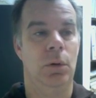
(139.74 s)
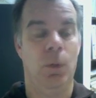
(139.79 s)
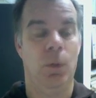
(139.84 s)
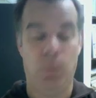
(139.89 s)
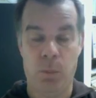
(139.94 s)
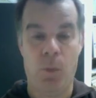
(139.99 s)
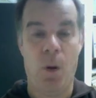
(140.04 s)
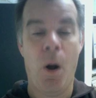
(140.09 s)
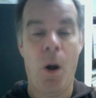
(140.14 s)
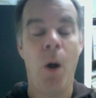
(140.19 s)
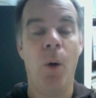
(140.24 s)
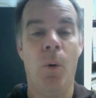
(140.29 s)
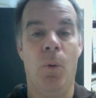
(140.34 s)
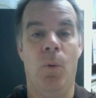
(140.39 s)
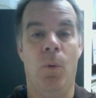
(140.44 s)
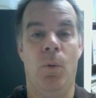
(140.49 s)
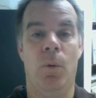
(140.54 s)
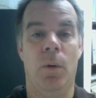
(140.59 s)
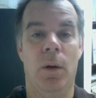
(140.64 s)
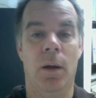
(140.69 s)
Whoa.
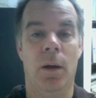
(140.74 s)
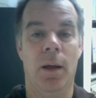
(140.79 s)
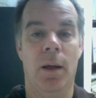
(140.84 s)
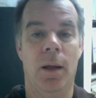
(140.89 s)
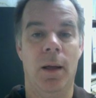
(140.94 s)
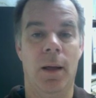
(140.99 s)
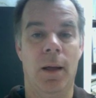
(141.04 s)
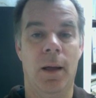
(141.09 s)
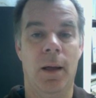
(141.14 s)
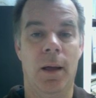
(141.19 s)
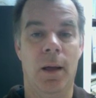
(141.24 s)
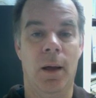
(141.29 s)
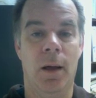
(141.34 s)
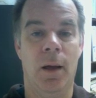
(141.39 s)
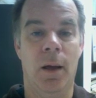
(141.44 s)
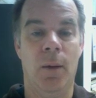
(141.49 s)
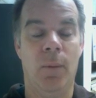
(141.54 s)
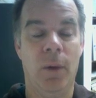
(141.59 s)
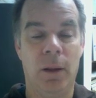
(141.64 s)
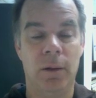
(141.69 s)

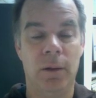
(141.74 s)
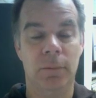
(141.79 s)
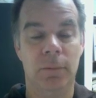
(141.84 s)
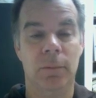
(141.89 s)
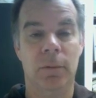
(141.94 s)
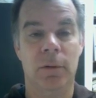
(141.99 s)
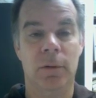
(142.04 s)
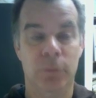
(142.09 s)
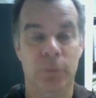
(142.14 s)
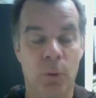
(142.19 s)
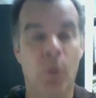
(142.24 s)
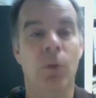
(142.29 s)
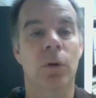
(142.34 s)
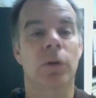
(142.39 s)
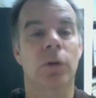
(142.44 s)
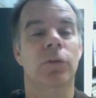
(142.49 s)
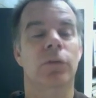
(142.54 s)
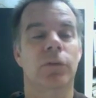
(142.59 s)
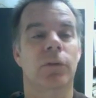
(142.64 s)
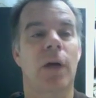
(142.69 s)
Well, of
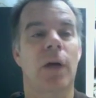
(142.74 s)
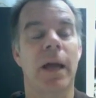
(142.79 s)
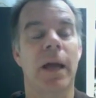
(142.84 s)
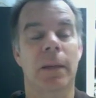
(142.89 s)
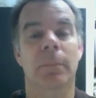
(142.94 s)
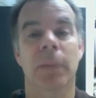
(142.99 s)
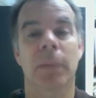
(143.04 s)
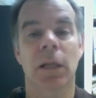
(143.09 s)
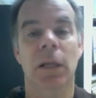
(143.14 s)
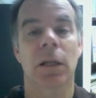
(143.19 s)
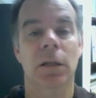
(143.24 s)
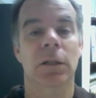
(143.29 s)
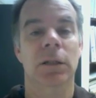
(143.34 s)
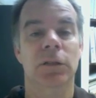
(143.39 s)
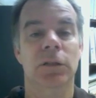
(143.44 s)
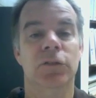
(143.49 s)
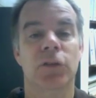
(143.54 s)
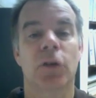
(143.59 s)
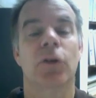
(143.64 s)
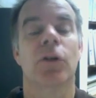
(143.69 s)
course, I
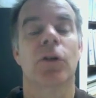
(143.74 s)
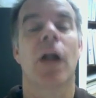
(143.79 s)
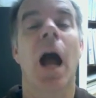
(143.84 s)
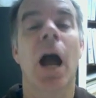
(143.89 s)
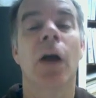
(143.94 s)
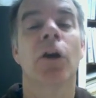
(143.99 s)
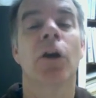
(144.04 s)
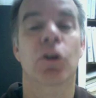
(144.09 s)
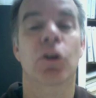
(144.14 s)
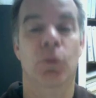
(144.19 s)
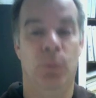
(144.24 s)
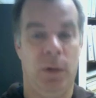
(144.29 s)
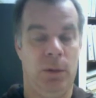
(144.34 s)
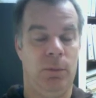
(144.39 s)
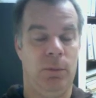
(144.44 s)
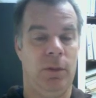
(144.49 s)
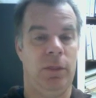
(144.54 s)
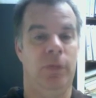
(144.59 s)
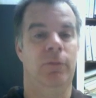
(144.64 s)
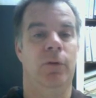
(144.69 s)
immediately started arguing
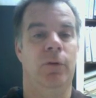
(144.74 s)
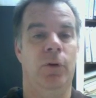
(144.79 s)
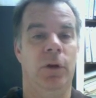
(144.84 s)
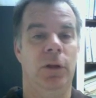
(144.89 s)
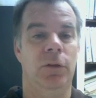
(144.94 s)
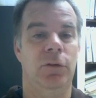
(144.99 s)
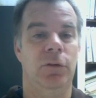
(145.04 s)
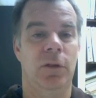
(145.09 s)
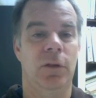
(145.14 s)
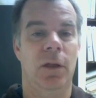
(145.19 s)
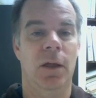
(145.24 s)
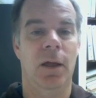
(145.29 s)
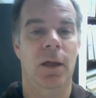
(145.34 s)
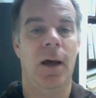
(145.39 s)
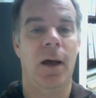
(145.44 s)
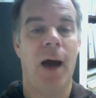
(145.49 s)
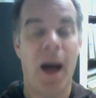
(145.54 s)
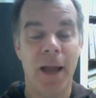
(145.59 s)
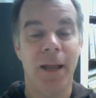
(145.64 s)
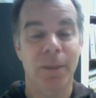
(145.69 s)
with the voice.
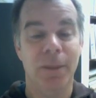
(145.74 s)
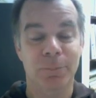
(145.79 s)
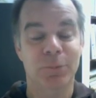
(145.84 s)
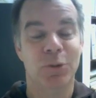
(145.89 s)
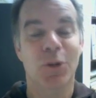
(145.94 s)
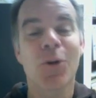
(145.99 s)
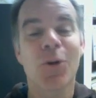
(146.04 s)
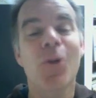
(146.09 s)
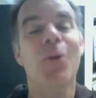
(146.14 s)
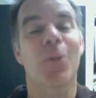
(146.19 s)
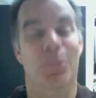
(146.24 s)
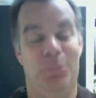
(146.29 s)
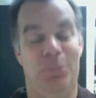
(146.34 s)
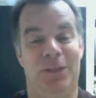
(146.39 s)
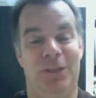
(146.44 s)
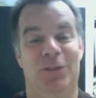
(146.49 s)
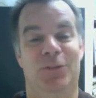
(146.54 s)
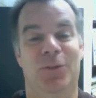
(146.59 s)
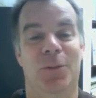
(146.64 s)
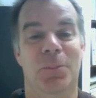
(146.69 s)
I am too a
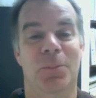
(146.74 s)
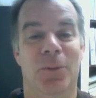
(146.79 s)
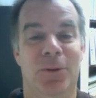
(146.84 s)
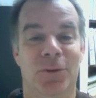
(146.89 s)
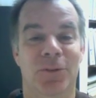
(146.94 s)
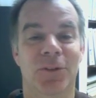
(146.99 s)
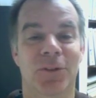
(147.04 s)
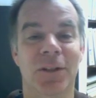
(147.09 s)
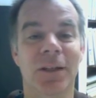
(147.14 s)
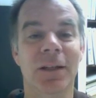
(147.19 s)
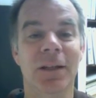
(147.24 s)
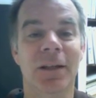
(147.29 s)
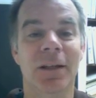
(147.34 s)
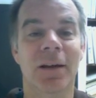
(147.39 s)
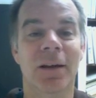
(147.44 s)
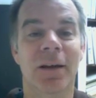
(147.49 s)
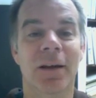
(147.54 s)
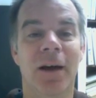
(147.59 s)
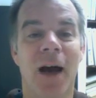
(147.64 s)
peaceful person.